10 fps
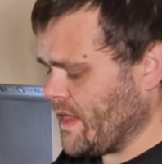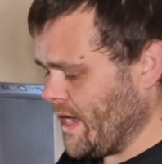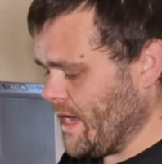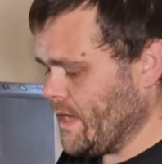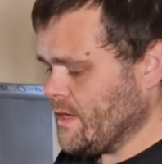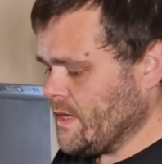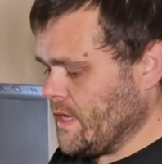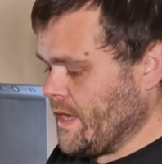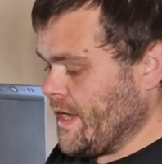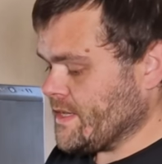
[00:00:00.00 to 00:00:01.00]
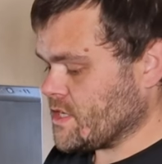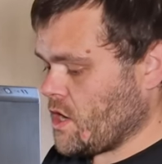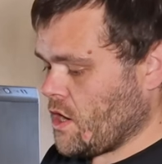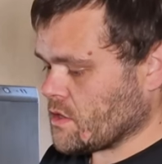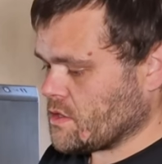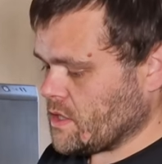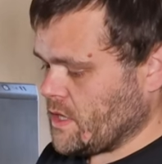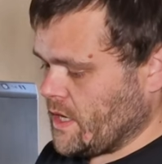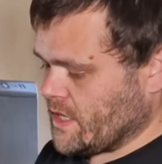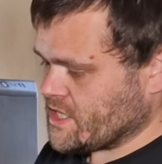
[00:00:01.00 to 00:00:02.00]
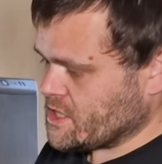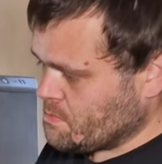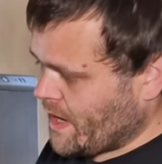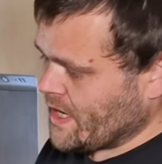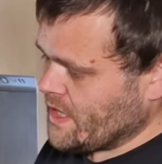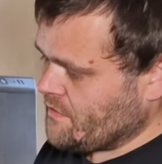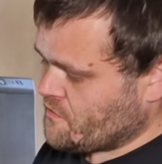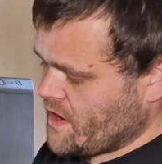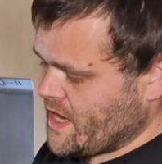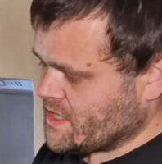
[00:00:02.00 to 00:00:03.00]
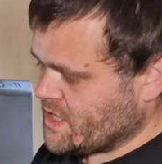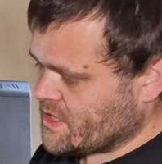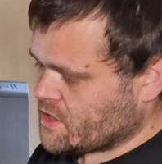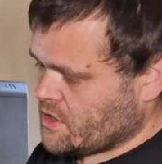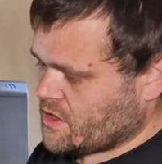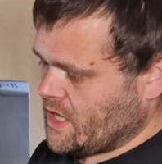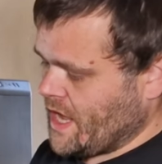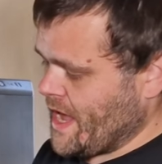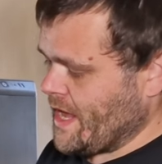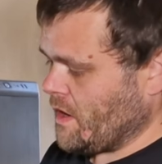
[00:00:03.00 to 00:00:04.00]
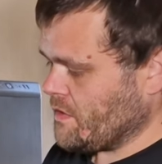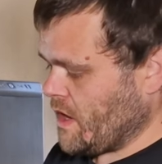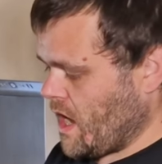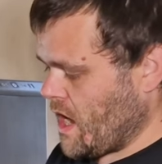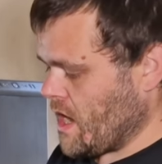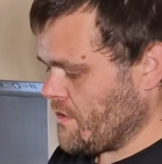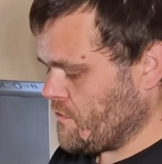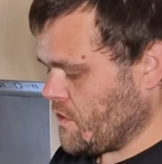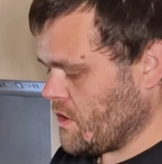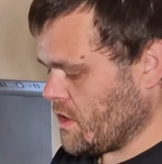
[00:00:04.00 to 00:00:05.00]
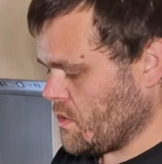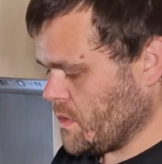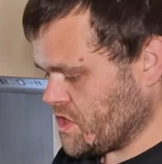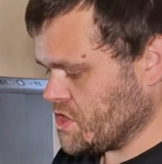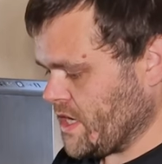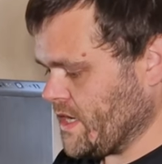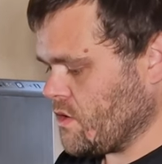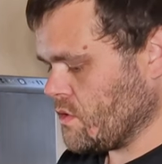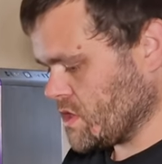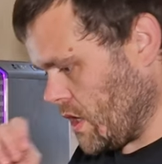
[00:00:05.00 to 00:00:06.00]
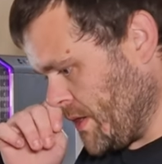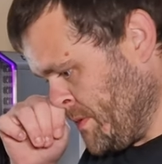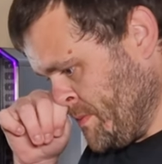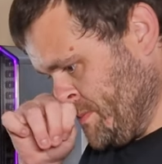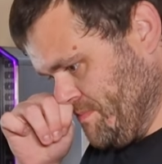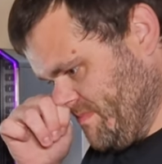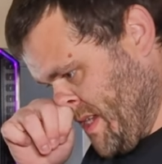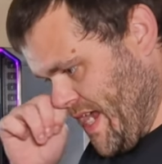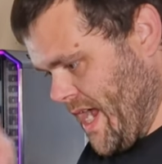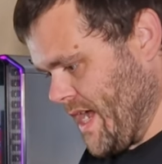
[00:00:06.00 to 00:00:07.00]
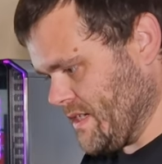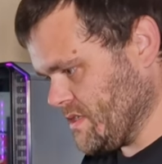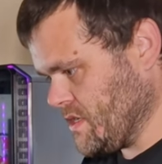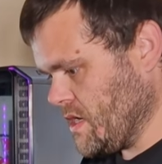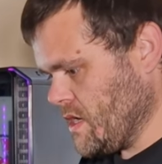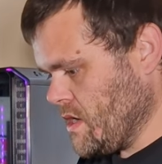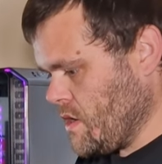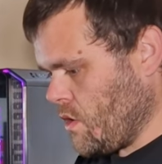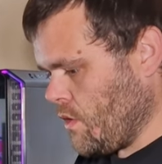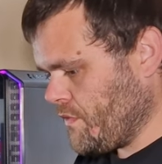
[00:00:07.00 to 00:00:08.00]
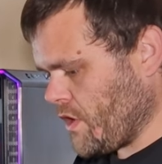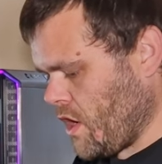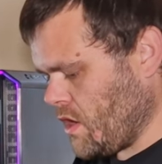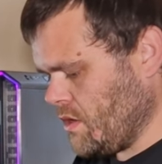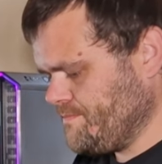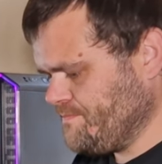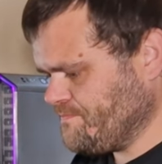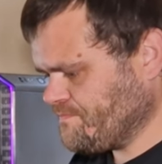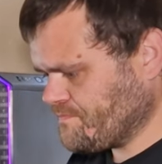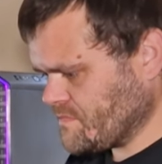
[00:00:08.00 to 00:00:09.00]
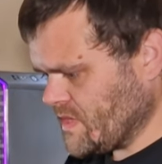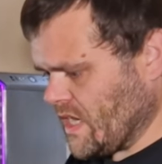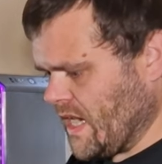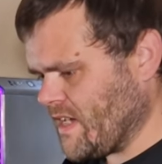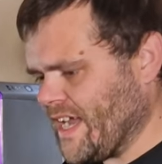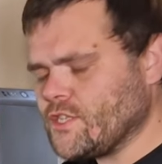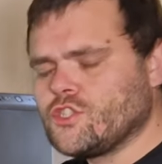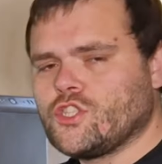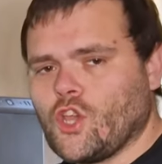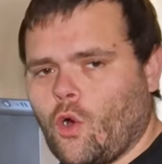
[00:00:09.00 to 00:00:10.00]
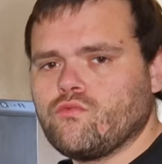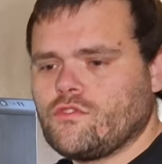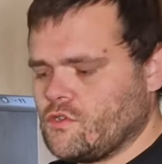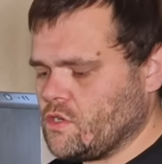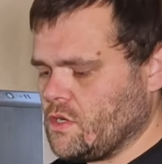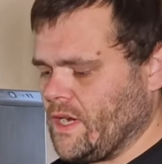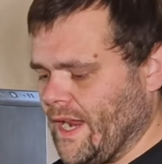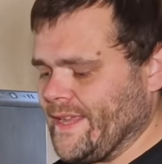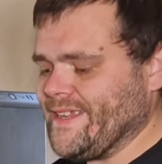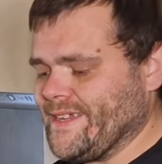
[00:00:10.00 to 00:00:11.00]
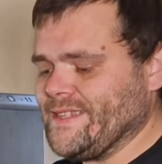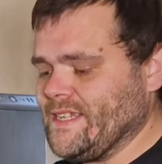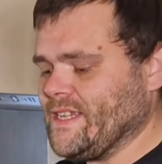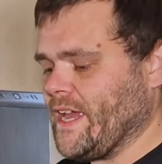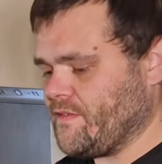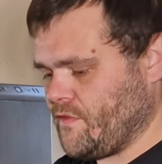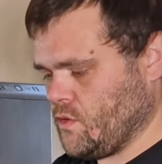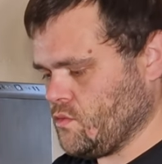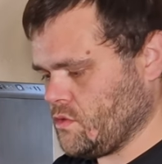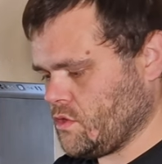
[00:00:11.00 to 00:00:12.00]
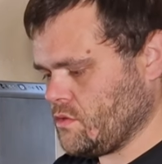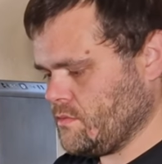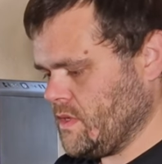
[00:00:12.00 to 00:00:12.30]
there, it's got a smiley face, it's got the L and the R for which side goes on. And overall, I don't like these headphones.